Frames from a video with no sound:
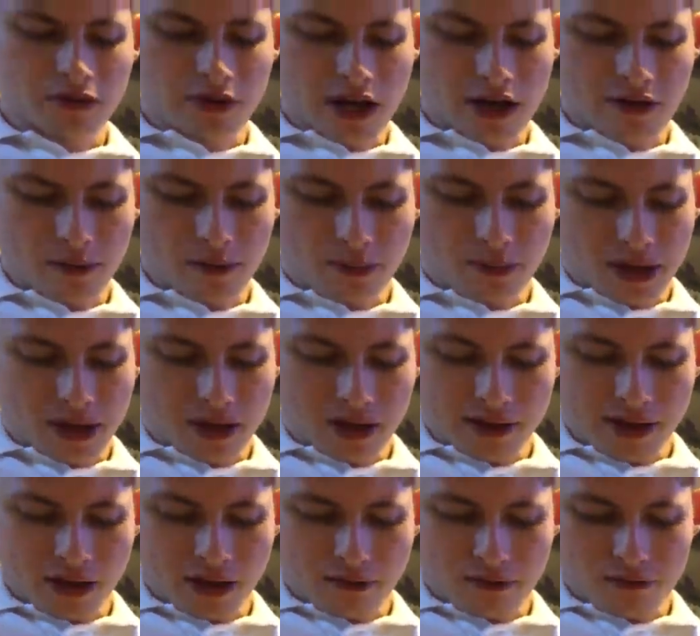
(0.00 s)
of have a bit like
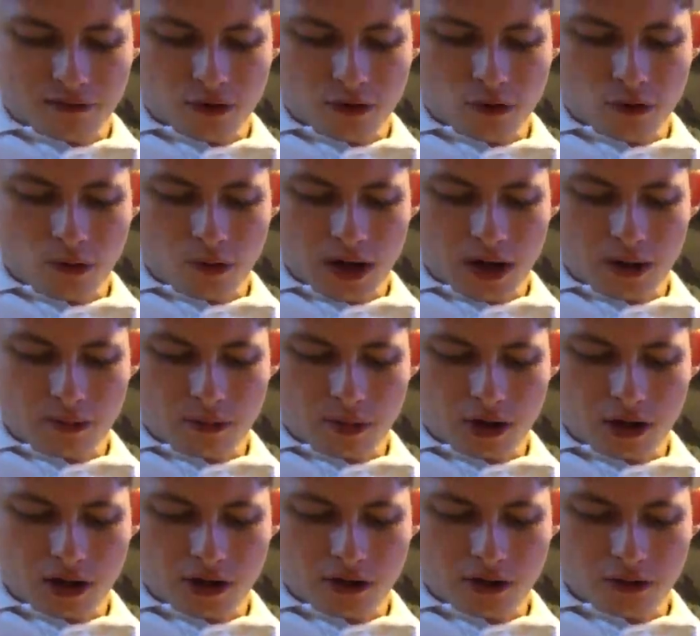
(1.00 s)
that rule
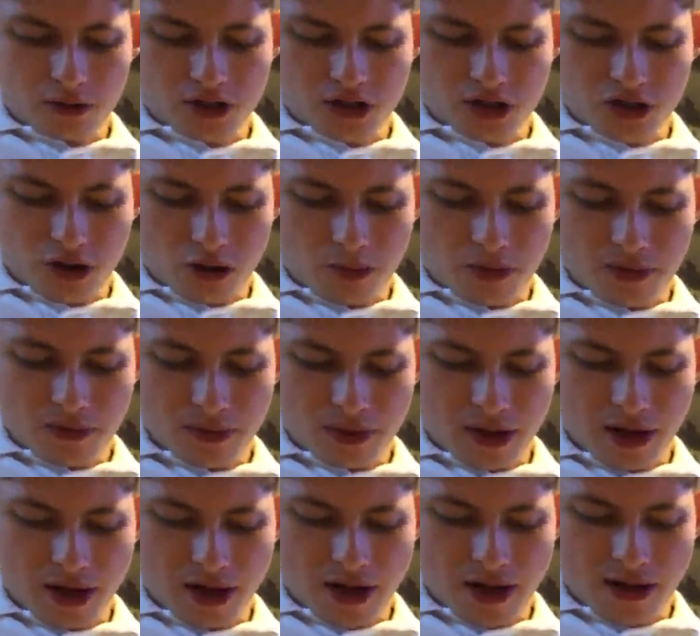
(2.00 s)
at my local shop.
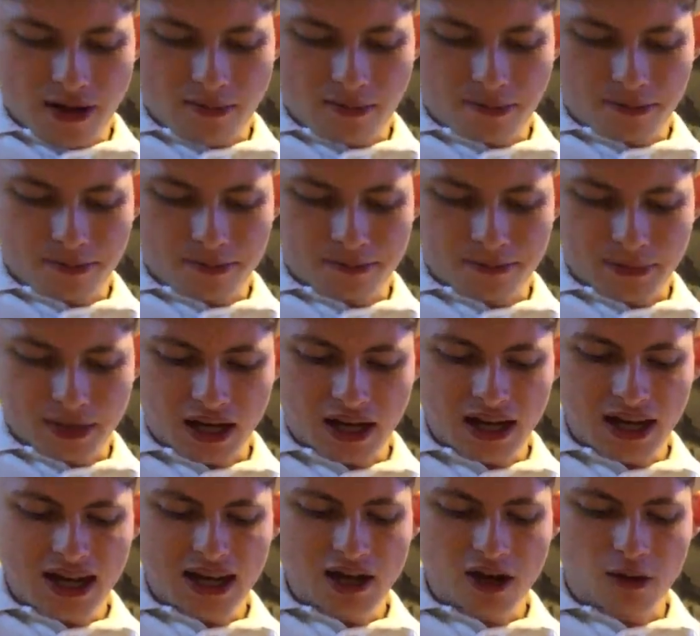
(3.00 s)
A
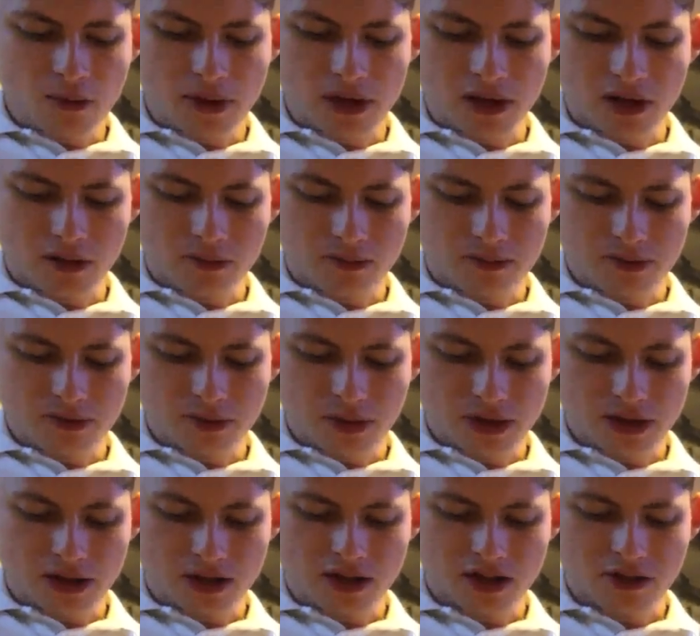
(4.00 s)
little bit like
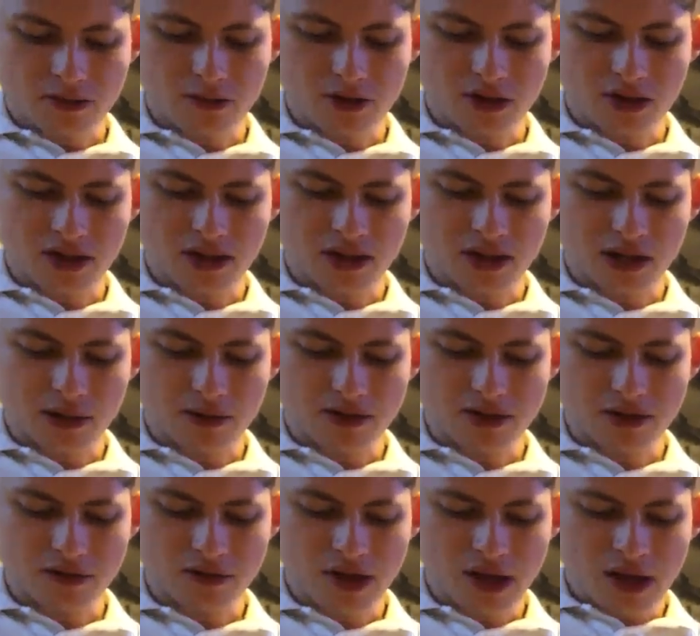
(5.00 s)
between like our community, like we
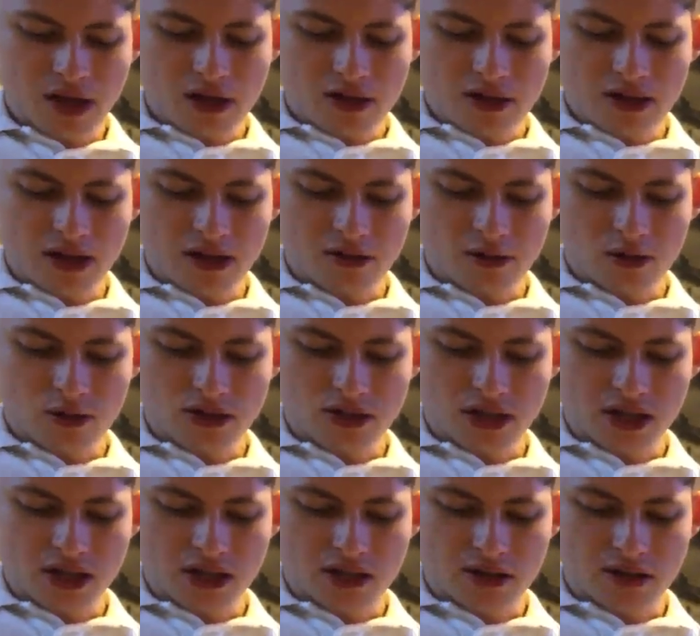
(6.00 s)
sort of, yeah, of course,
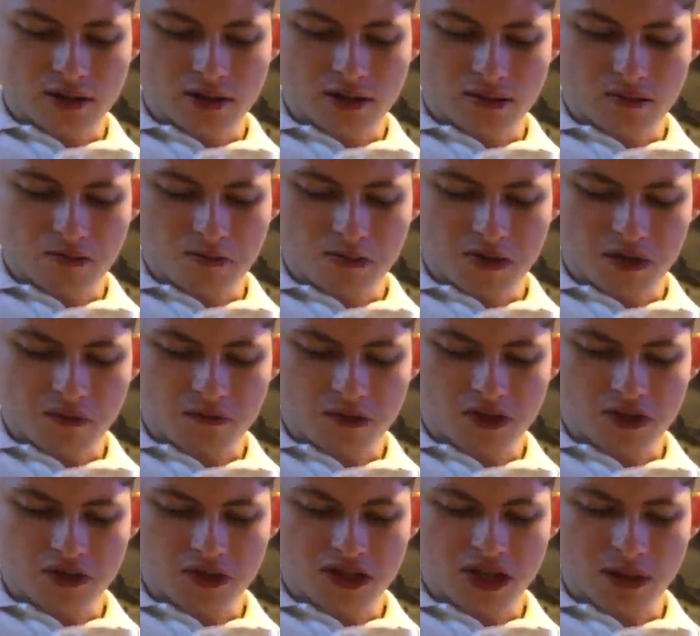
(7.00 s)
like some of us
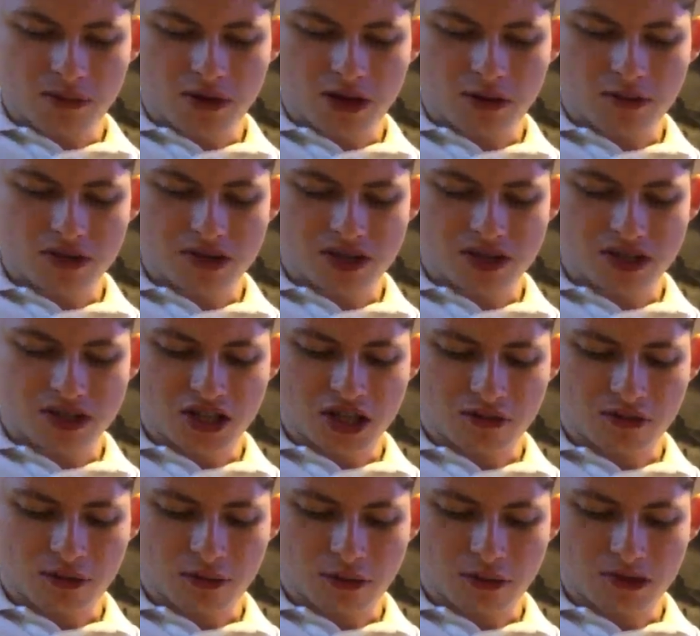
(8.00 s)
do the same armies as each
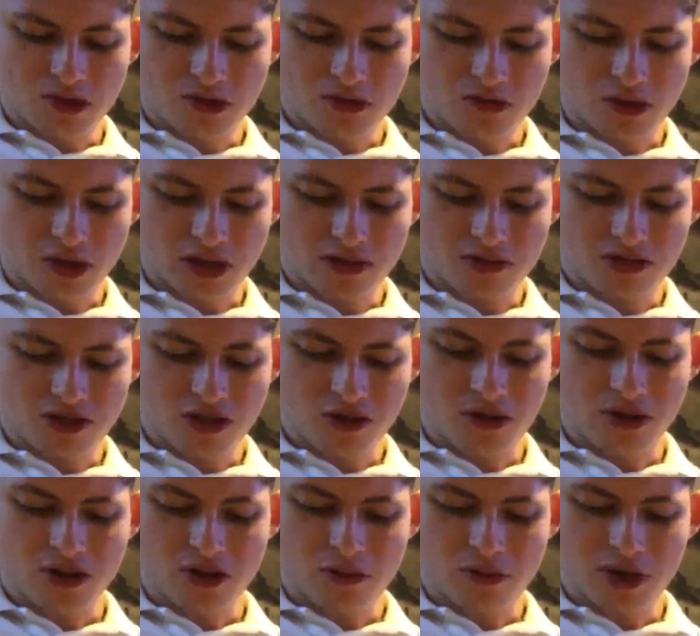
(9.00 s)
other, but we try and do
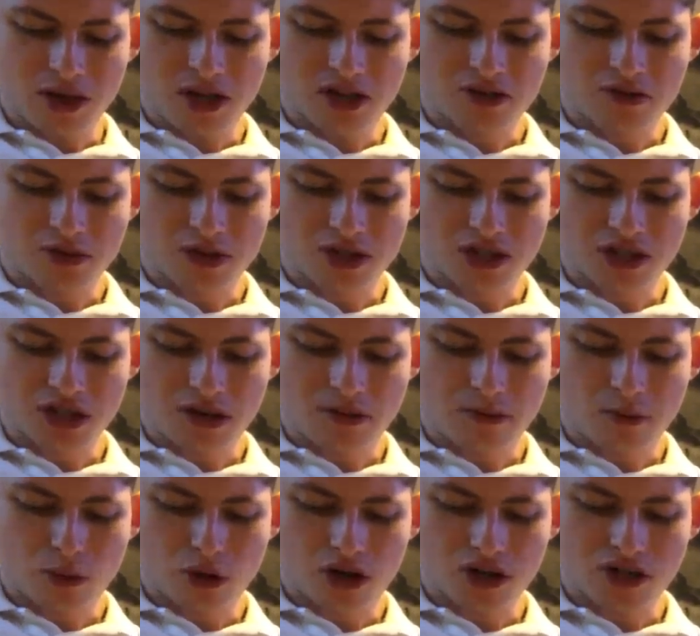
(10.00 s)
an army each, which
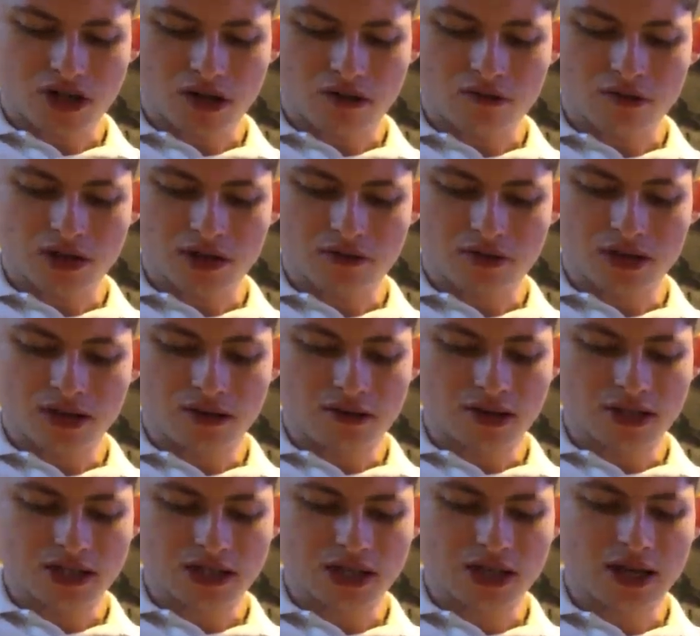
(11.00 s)
works out really, really
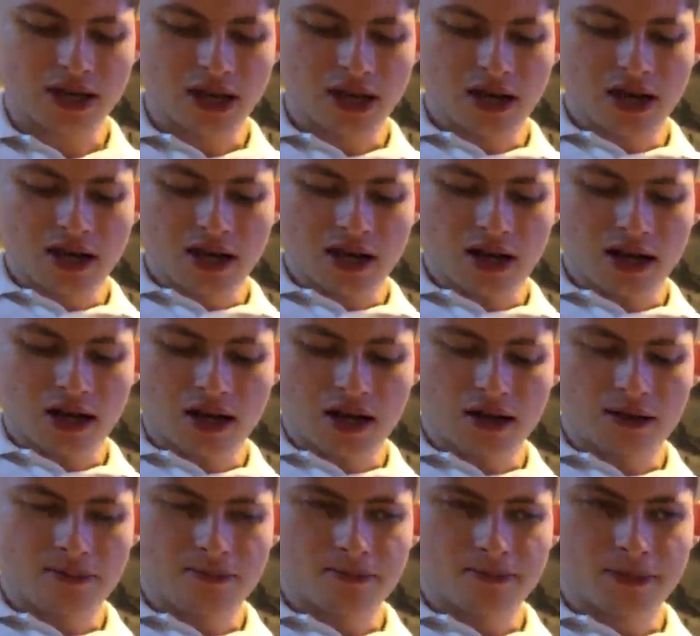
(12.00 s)
nicely.
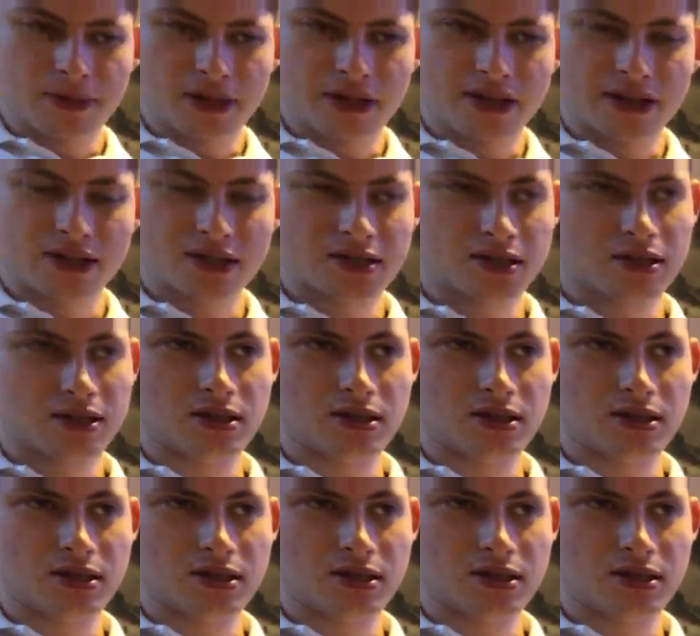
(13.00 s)
And